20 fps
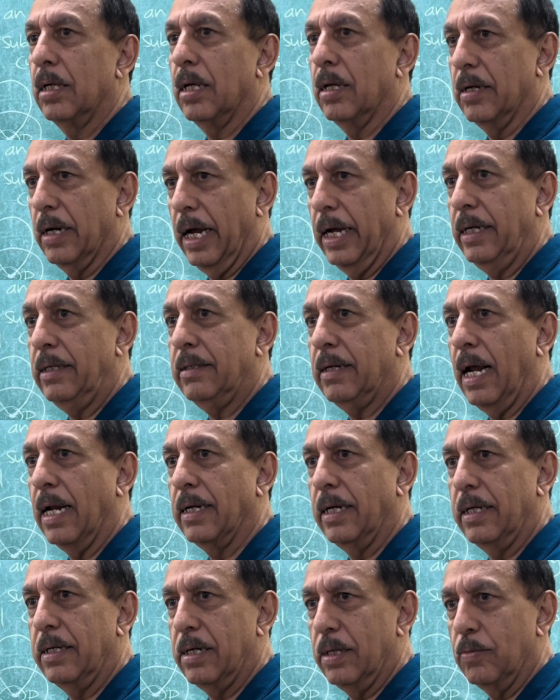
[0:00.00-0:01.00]
Right, and
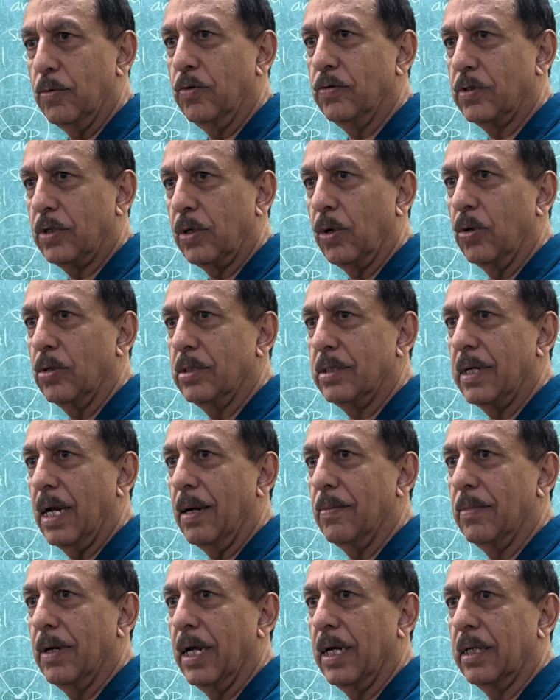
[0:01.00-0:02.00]
it removes closed
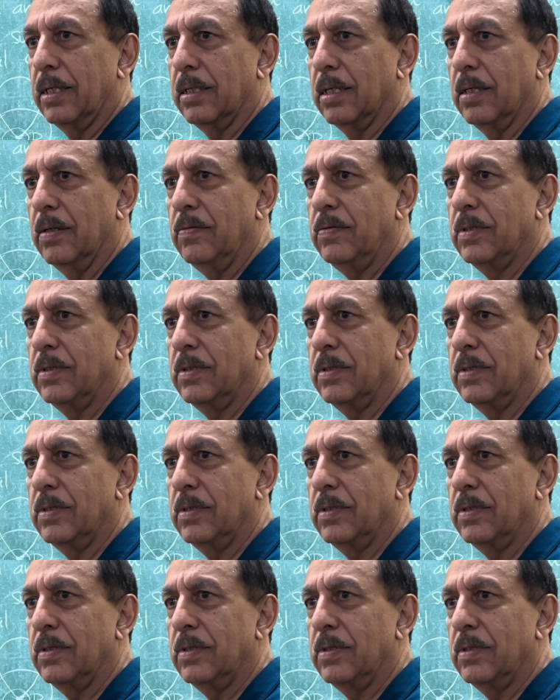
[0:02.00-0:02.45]
time-like curves.